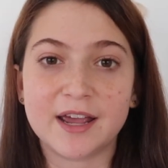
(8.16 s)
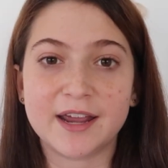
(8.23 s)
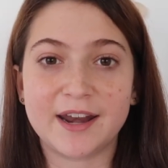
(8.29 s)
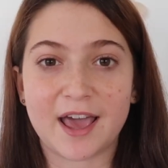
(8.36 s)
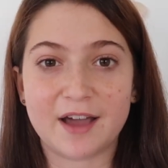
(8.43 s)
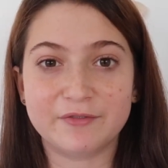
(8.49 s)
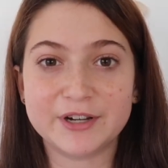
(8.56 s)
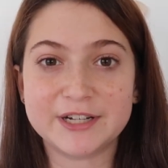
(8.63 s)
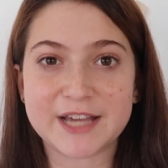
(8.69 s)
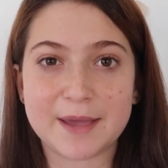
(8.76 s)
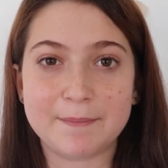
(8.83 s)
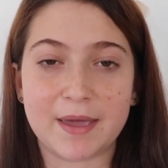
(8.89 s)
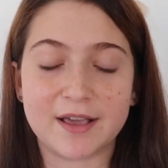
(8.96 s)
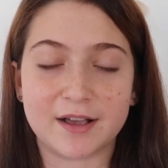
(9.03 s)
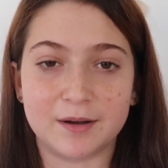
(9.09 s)
an
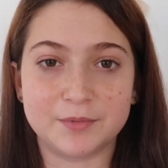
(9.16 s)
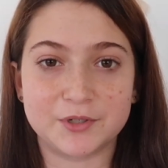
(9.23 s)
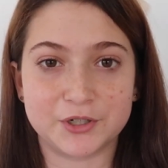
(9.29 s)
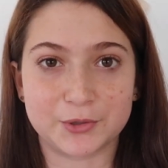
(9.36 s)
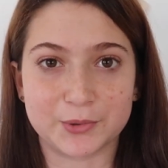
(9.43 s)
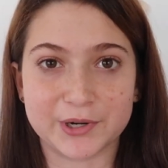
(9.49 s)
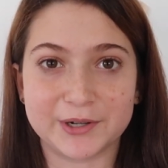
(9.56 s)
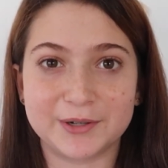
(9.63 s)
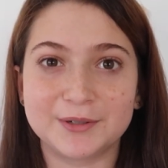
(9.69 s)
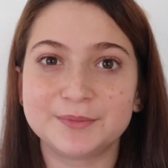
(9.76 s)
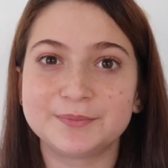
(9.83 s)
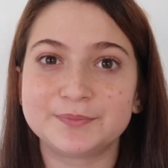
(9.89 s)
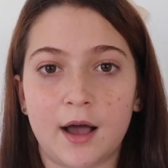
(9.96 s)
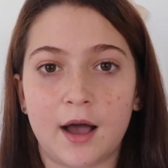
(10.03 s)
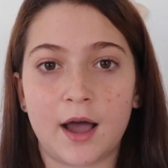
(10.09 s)
everyday makeup tutorial.
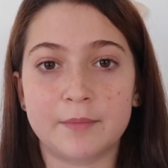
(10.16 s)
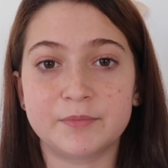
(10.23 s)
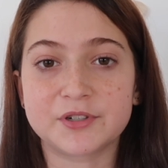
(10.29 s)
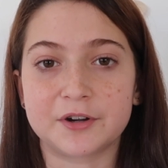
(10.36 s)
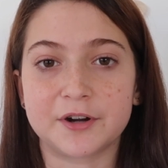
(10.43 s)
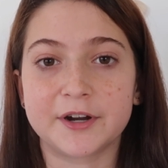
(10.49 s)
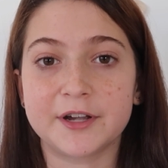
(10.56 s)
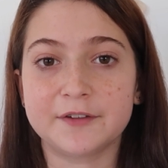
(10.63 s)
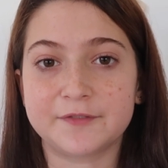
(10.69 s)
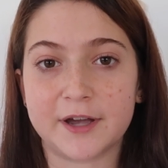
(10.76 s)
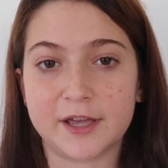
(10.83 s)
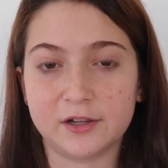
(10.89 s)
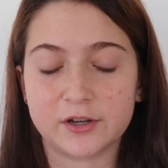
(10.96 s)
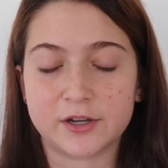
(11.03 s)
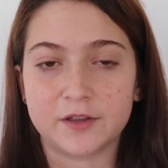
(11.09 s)
I'm sorry if
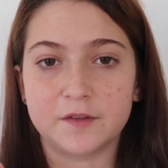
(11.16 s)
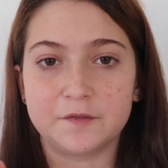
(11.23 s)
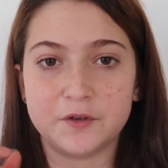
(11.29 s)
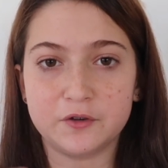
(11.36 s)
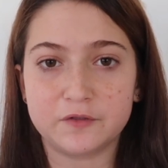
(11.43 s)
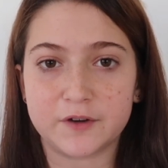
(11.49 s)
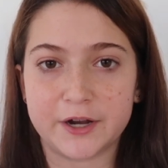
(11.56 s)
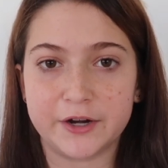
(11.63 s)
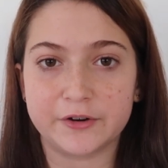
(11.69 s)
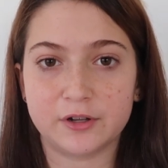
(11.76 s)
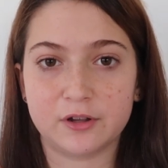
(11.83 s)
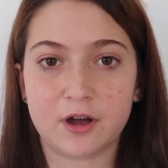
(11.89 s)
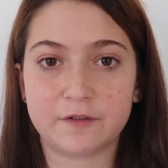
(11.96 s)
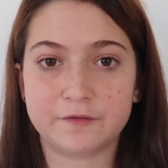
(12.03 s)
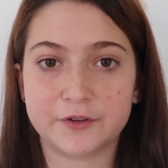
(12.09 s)
I look in the viewfinder
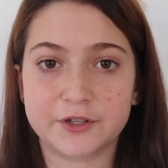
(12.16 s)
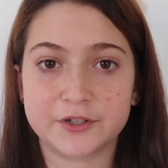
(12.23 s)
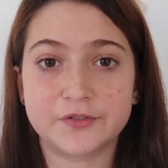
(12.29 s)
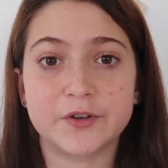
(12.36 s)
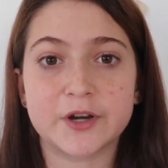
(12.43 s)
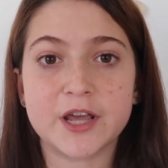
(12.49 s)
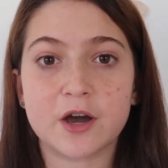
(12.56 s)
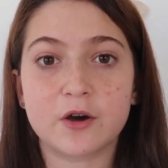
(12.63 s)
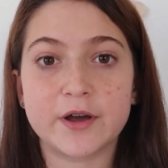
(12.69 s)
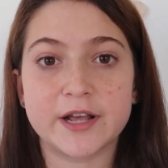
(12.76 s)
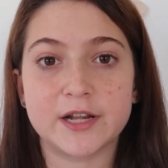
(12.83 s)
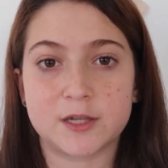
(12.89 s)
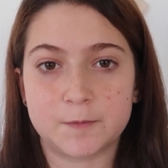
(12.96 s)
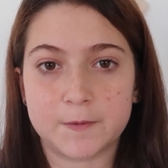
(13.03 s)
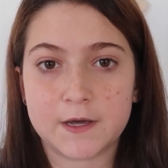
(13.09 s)
a lot for this video.
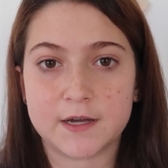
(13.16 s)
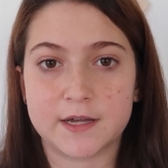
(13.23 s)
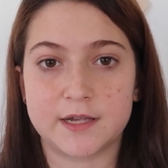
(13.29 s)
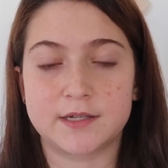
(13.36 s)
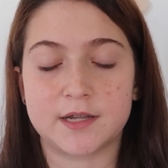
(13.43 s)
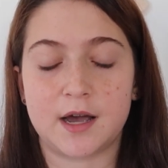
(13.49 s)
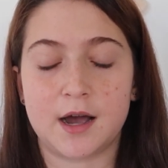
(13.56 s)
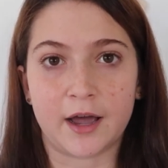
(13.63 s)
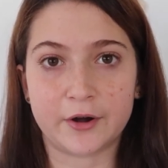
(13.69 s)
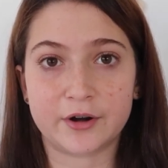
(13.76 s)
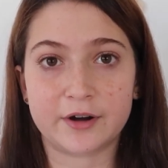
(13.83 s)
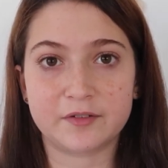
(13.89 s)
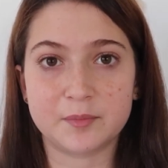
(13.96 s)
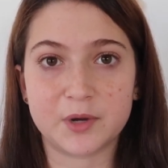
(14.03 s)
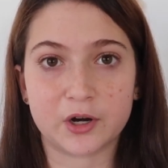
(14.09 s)
It's because I
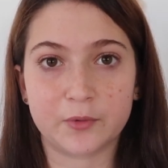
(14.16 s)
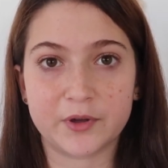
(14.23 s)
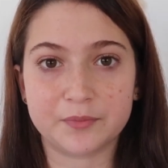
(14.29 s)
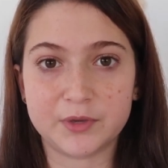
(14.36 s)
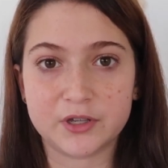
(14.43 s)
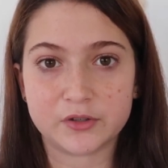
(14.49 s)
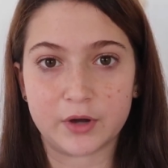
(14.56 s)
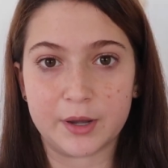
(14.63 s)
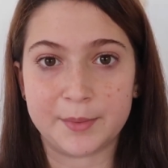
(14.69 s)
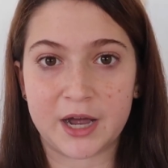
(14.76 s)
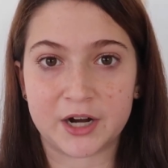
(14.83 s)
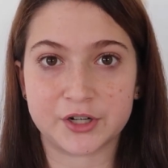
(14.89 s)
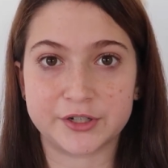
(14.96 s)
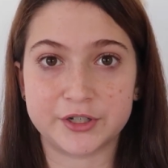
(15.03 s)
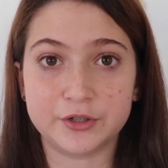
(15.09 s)
don't have a mirror with me, so I'm
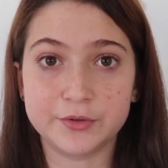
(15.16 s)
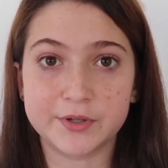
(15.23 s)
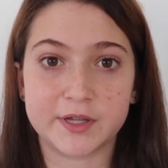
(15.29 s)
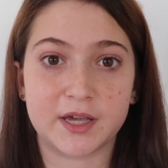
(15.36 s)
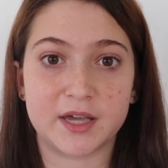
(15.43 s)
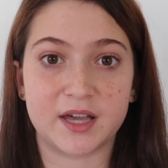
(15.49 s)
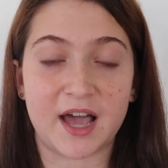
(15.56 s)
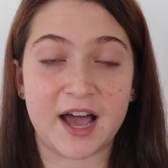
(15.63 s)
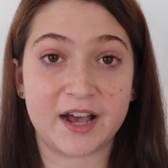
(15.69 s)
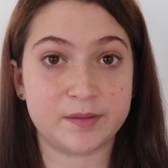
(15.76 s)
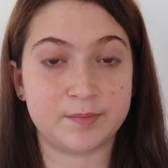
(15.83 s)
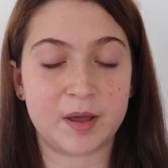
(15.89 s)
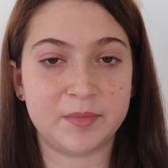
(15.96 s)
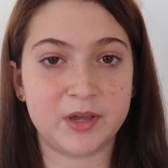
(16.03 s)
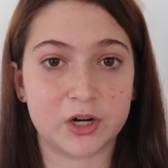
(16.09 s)
actually using it
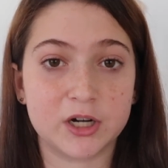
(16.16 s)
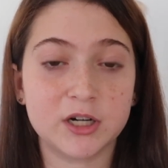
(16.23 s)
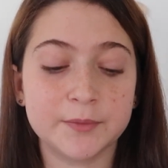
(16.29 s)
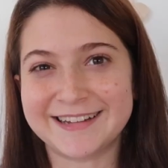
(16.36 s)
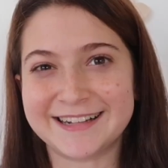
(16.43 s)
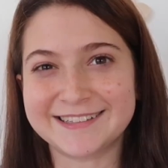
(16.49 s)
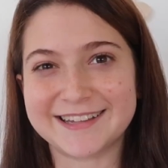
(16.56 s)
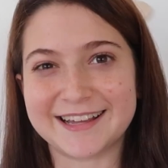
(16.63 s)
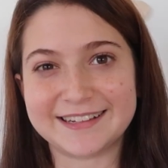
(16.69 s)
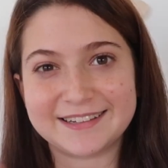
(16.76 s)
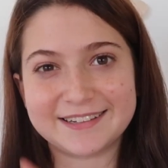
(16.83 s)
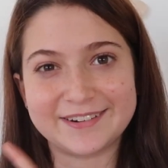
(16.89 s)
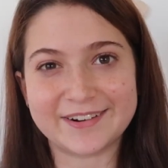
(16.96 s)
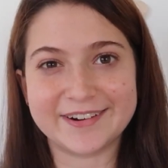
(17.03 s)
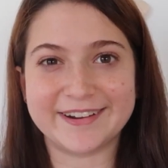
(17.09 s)
as my mirror. Let's
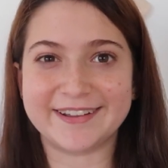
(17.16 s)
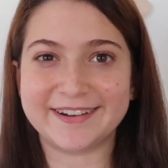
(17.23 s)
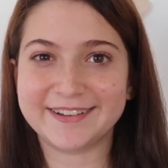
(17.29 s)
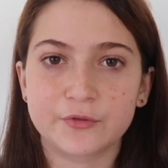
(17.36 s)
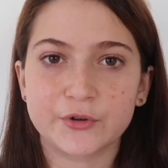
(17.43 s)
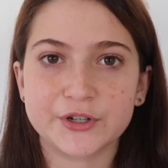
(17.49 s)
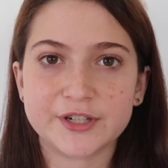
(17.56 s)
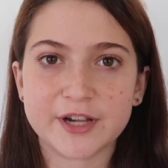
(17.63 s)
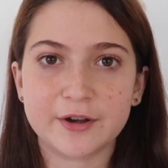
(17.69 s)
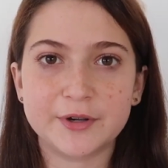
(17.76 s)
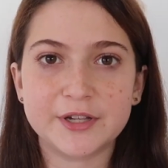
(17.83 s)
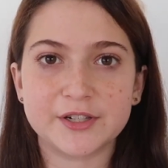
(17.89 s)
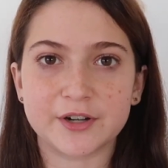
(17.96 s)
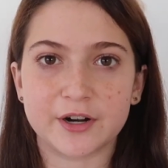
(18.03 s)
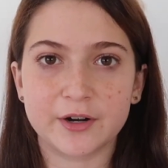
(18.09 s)
get started. First, I
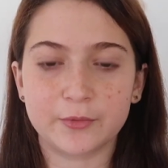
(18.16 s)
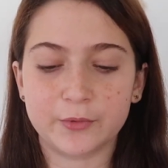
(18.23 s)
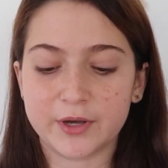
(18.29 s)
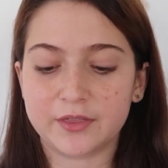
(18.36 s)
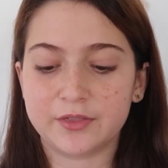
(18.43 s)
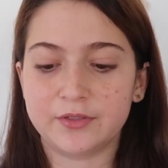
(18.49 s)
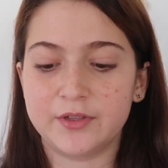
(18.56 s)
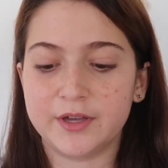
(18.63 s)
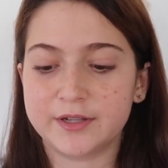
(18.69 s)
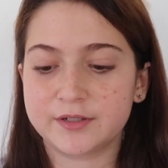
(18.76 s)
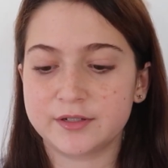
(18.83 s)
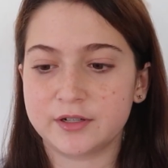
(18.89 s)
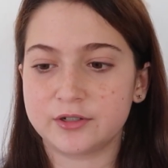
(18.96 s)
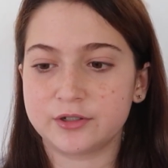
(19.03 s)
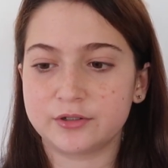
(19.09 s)
always start with
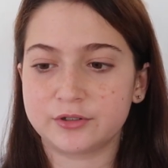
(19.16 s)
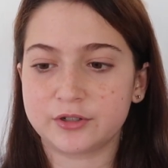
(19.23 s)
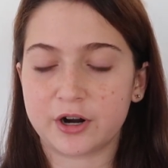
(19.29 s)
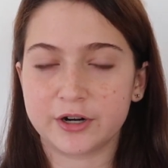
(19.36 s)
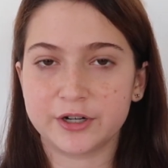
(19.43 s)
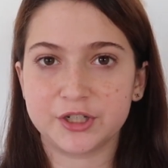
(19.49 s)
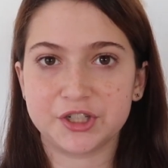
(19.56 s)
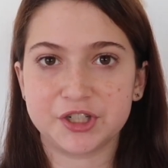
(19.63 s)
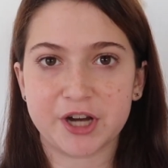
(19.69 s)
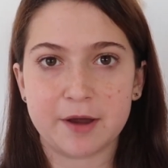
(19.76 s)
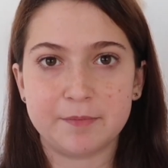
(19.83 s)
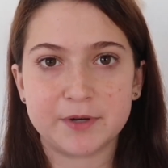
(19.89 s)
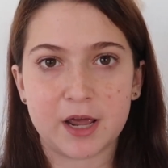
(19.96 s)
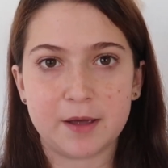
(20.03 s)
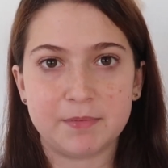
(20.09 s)
this Tarte
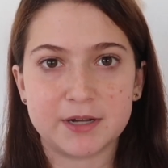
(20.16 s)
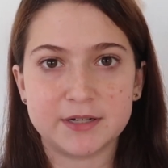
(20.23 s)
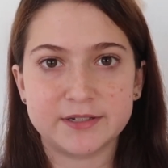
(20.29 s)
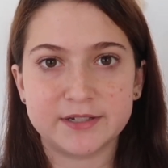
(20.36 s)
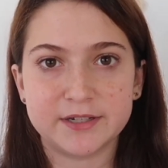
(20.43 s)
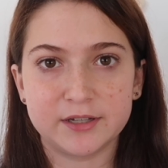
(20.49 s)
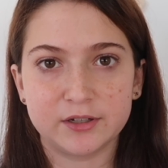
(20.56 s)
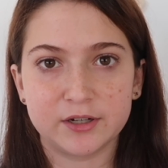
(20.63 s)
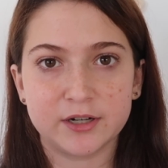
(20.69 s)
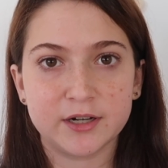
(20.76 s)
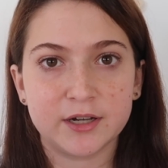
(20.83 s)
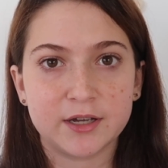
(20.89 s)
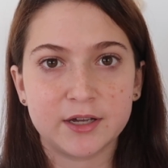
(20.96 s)
Shape Tape Concealer